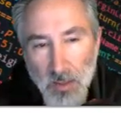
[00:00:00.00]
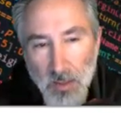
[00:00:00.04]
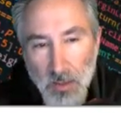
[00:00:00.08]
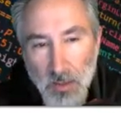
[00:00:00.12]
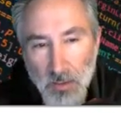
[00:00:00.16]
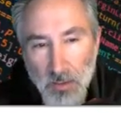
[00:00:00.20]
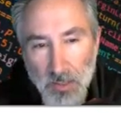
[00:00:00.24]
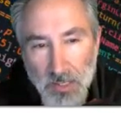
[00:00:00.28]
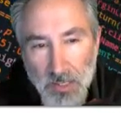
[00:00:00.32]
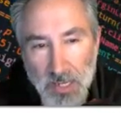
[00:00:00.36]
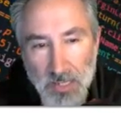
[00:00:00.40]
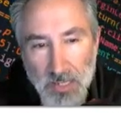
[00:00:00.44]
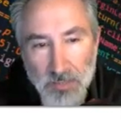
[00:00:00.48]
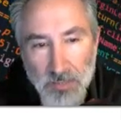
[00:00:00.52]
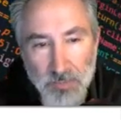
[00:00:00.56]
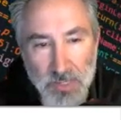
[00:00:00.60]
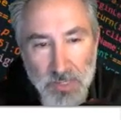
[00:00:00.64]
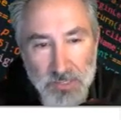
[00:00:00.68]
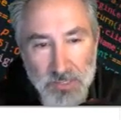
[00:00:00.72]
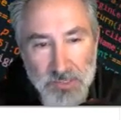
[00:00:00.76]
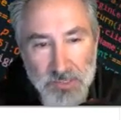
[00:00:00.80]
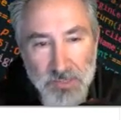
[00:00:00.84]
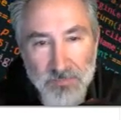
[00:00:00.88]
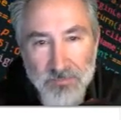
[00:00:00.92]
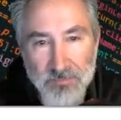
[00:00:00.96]
All right,
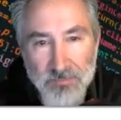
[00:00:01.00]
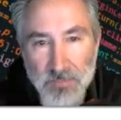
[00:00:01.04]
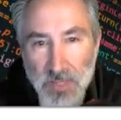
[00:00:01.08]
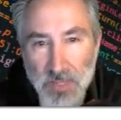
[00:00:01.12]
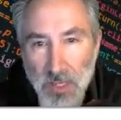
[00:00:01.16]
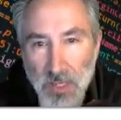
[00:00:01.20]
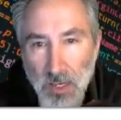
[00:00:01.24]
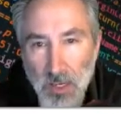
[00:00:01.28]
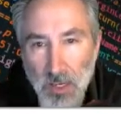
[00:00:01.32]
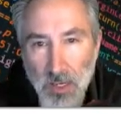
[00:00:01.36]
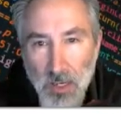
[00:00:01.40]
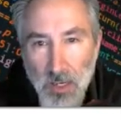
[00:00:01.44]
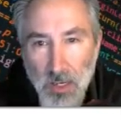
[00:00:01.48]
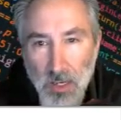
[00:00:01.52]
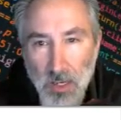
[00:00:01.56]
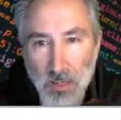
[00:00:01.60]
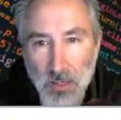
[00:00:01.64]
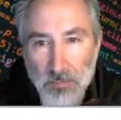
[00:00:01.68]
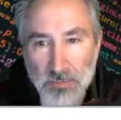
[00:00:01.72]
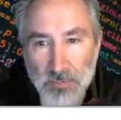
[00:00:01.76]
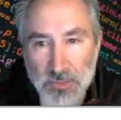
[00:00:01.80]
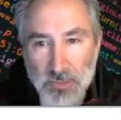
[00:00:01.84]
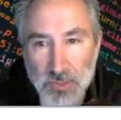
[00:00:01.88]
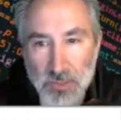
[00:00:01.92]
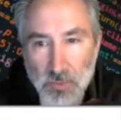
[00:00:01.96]
anyways,
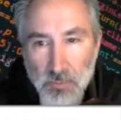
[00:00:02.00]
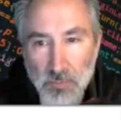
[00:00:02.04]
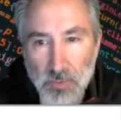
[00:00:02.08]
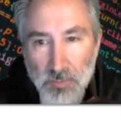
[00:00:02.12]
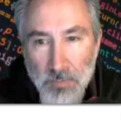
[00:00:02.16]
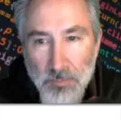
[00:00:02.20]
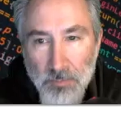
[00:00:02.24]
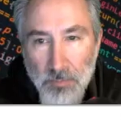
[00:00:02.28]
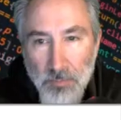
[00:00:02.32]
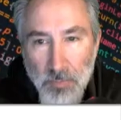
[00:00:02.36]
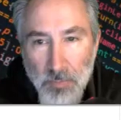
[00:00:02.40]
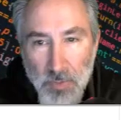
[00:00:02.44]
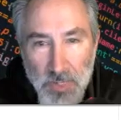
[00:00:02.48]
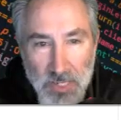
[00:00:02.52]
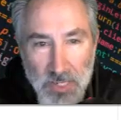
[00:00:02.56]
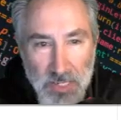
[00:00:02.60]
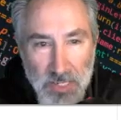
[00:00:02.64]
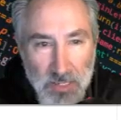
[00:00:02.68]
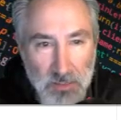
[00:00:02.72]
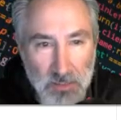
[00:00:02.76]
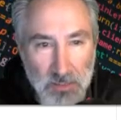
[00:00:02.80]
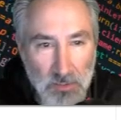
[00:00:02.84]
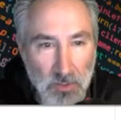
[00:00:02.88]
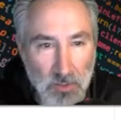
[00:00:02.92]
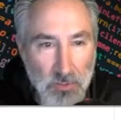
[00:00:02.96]
so we're pretty
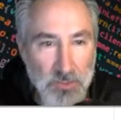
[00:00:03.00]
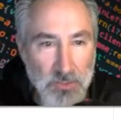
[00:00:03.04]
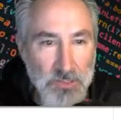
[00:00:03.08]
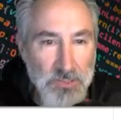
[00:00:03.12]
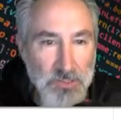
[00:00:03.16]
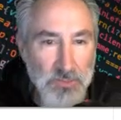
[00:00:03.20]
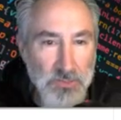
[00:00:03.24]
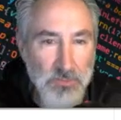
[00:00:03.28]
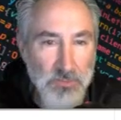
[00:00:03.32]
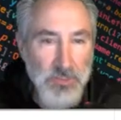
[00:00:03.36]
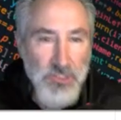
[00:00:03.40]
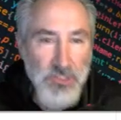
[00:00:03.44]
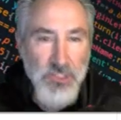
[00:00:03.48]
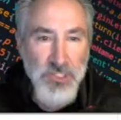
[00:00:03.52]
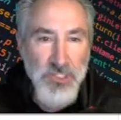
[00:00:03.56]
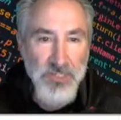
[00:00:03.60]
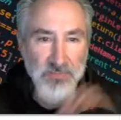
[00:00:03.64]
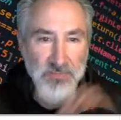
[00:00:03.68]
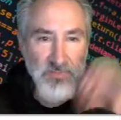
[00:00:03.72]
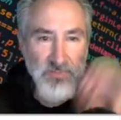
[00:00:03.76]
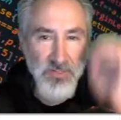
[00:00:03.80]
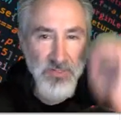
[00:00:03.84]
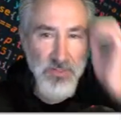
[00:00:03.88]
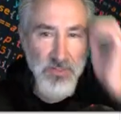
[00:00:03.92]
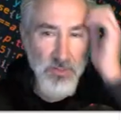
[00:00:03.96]
close to
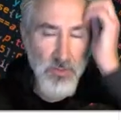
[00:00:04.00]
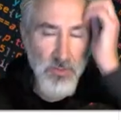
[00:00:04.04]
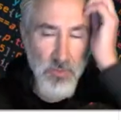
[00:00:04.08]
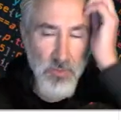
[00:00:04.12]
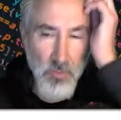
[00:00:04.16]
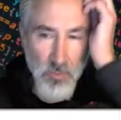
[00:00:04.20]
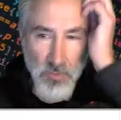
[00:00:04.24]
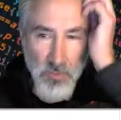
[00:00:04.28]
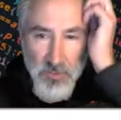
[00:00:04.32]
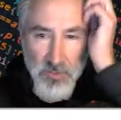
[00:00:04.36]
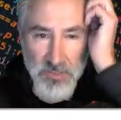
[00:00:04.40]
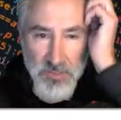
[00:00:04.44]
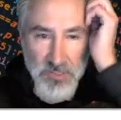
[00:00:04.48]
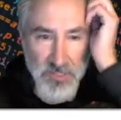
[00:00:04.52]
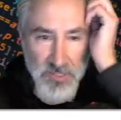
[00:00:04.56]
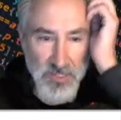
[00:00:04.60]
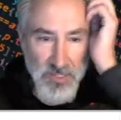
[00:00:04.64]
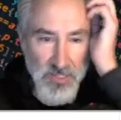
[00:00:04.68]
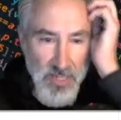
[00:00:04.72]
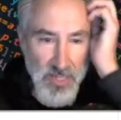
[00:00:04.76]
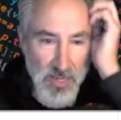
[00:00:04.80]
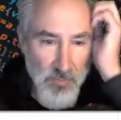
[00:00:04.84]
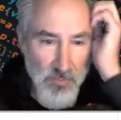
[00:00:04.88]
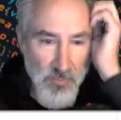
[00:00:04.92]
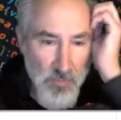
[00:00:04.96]
achieving the goals
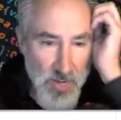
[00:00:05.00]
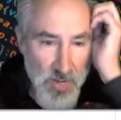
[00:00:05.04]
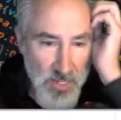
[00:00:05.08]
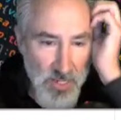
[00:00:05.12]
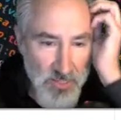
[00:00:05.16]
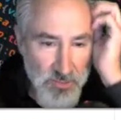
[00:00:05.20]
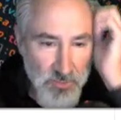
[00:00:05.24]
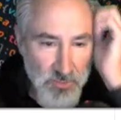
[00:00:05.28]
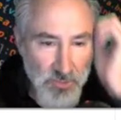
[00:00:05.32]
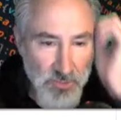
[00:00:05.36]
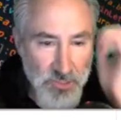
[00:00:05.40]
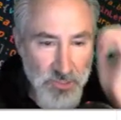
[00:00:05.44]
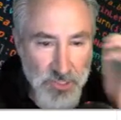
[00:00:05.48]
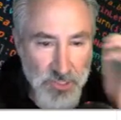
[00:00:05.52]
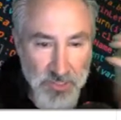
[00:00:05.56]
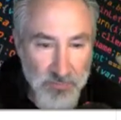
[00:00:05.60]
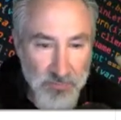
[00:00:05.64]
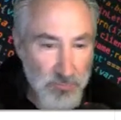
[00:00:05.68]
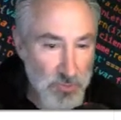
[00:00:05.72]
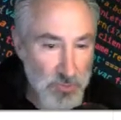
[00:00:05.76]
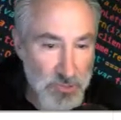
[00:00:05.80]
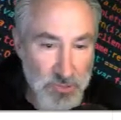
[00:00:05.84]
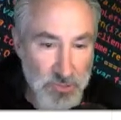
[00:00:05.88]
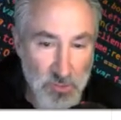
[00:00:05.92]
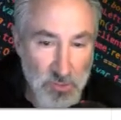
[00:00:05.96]
that I wanted to achieve.
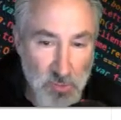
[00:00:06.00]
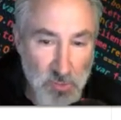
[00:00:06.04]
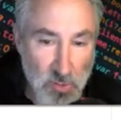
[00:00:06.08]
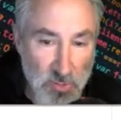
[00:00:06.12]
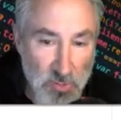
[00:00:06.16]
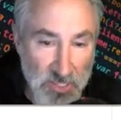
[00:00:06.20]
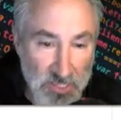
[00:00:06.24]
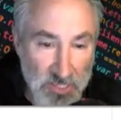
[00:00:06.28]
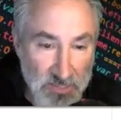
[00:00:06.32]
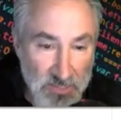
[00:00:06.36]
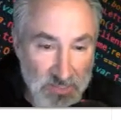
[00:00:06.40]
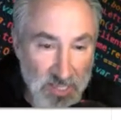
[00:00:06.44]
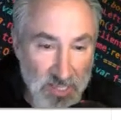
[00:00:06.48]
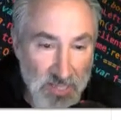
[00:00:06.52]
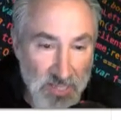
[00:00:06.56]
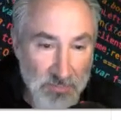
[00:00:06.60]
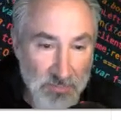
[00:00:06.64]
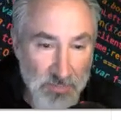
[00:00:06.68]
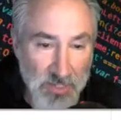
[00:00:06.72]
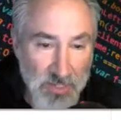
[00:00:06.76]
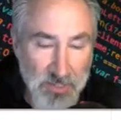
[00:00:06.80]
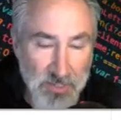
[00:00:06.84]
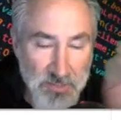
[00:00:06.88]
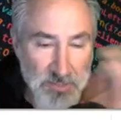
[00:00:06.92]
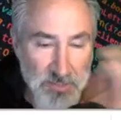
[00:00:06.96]
We're still only at 10
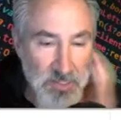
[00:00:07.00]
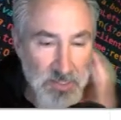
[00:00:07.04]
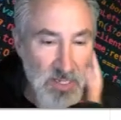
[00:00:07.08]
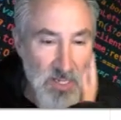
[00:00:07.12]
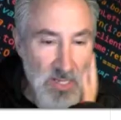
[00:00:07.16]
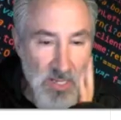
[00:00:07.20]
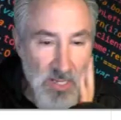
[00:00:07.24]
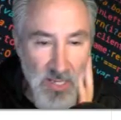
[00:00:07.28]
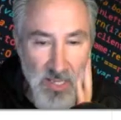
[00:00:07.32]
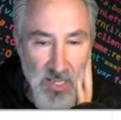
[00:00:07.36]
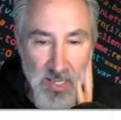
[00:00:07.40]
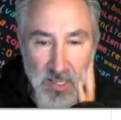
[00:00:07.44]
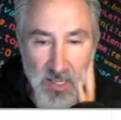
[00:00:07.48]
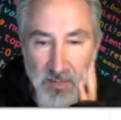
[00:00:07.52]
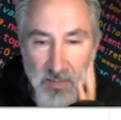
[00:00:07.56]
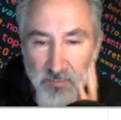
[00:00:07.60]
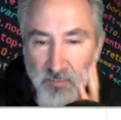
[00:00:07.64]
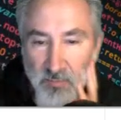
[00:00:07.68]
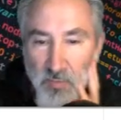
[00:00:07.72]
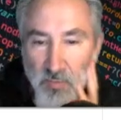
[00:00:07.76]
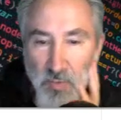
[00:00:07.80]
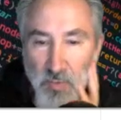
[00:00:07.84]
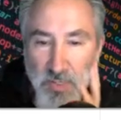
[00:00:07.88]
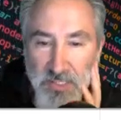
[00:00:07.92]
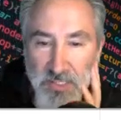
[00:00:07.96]
minutes and
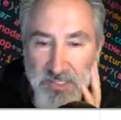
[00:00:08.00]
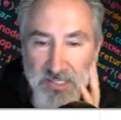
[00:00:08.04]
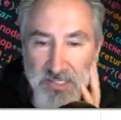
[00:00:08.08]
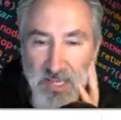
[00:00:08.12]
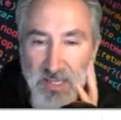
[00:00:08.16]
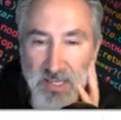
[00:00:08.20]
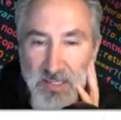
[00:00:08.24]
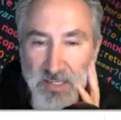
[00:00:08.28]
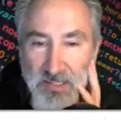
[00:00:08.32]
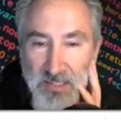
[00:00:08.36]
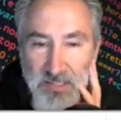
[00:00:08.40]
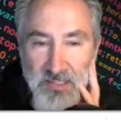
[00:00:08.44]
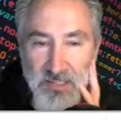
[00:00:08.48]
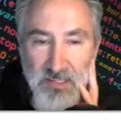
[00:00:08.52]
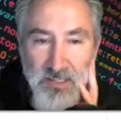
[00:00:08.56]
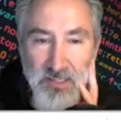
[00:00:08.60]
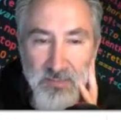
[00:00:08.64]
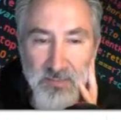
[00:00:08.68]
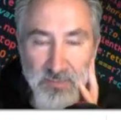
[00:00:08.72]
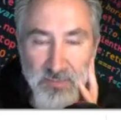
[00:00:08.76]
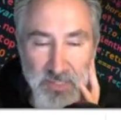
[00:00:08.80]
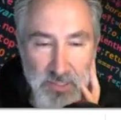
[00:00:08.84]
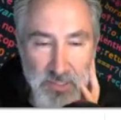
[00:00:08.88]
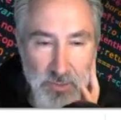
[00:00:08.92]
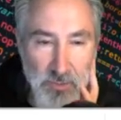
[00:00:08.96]
40 seconds into
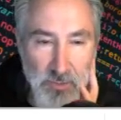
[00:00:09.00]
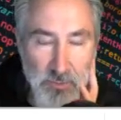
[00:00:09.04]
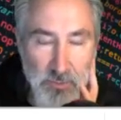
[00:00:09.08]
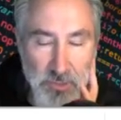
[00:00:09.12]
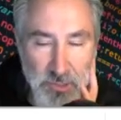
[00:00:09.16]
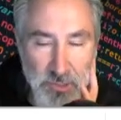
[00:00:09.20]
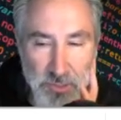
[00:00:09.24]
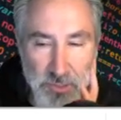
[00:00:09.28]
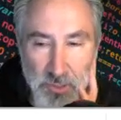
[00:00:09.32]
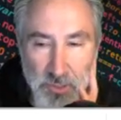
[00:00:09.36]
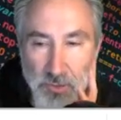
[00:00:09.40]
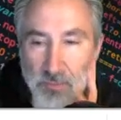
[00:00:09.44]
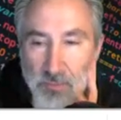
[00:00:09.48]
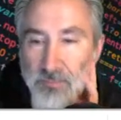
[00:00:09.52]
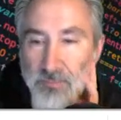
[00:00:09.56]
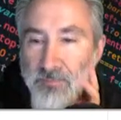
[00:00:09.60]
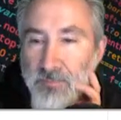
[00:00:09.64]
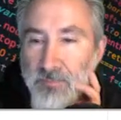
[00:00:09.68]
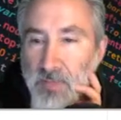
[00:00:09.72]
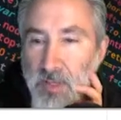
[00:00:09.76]
the video or so.